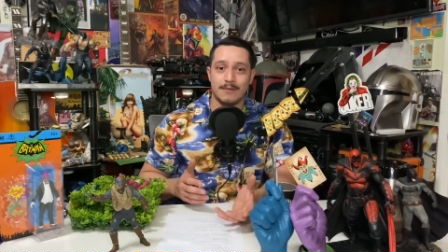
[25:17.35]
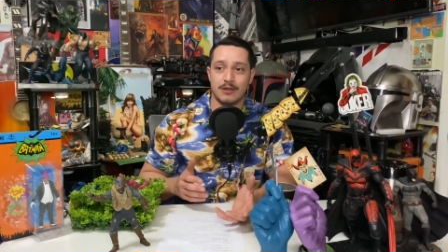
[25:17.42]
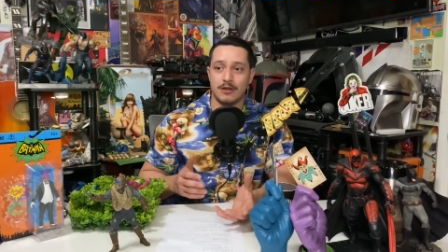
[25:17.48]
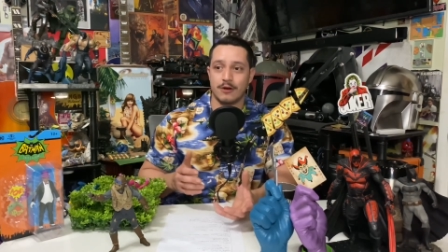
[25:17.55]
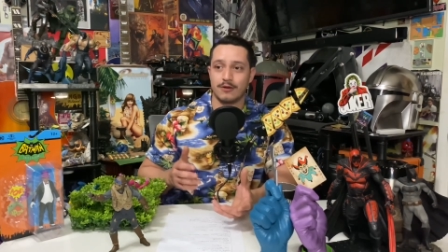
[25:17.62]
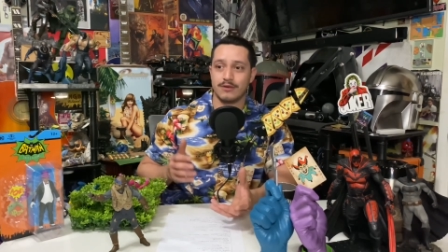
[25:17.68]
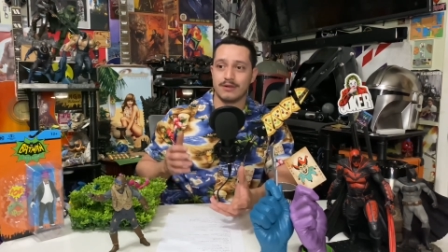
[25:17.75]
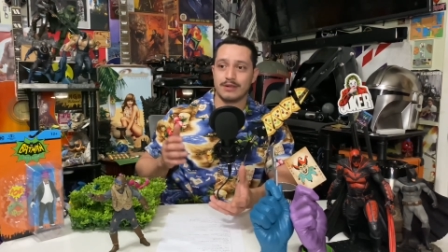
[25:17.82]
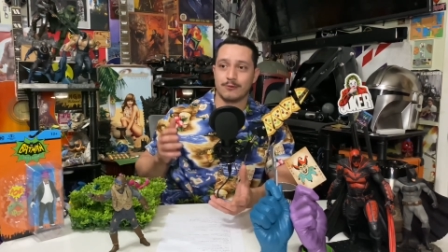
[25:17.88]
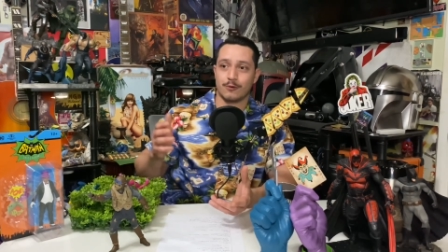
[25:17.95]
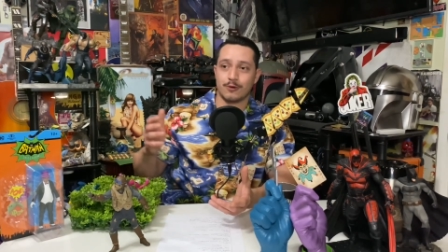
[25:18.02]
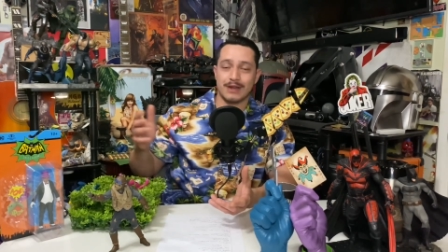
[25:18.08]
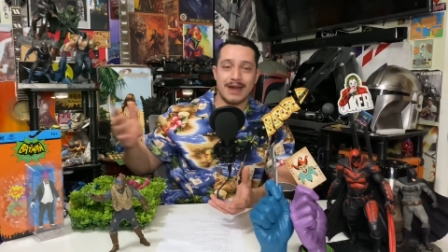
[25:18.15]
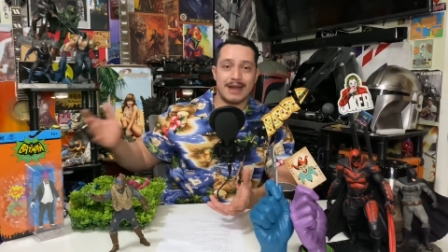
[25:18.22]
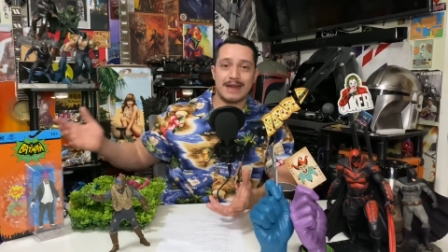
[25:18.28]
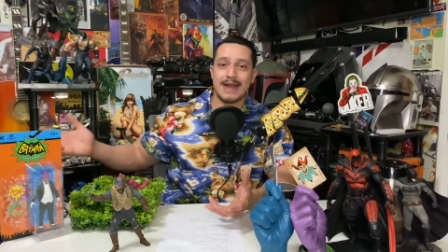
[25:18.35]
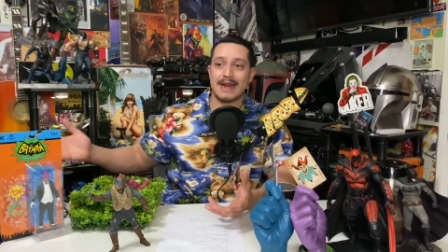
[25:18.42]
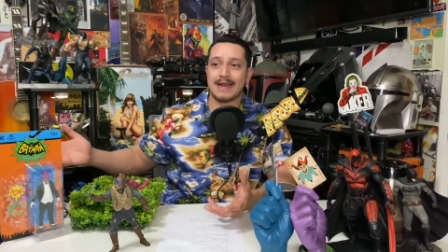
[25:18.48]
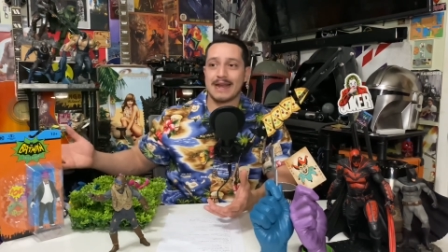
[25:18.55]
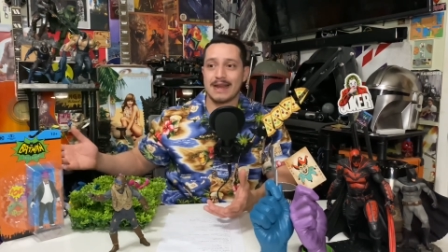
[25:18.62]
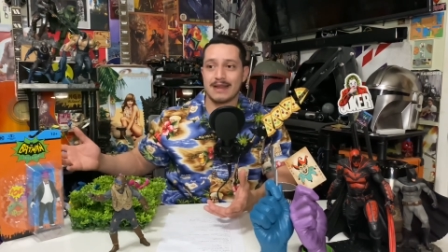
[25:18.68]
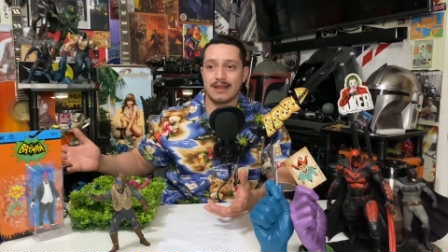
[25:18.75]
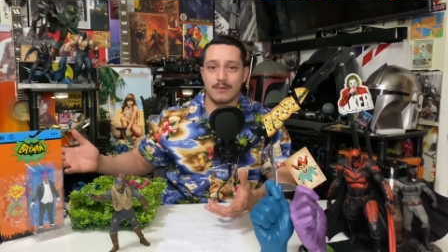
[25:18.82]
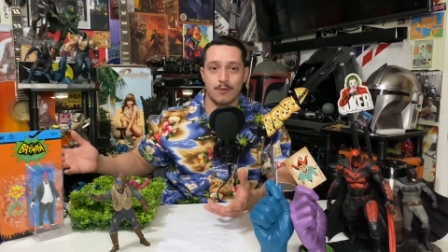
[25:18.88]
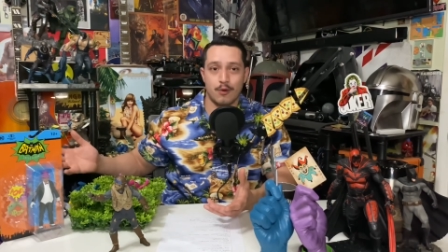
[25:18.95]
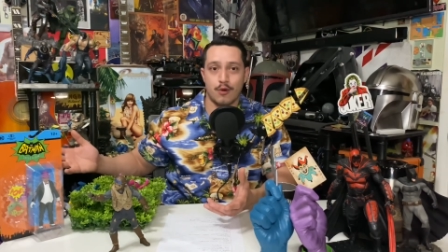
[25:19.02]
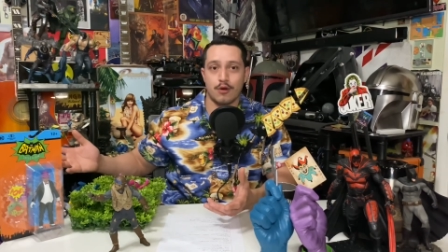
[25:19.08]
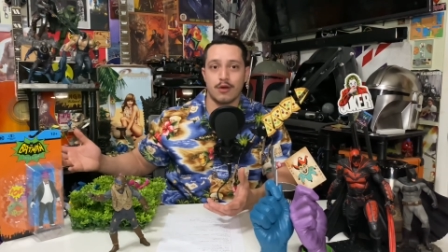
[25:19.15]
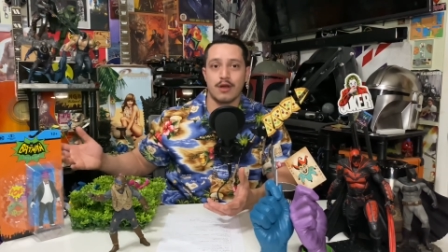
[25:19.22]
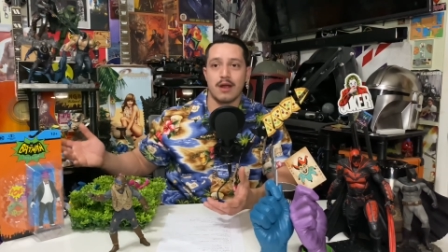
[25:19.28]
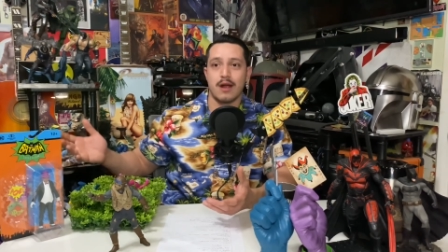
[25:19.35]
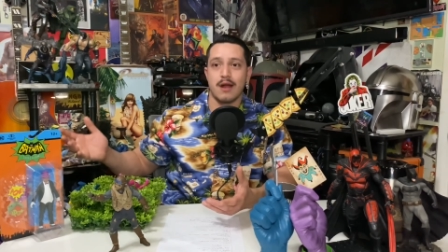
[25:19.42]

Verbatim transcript: You know, we're not getting anything more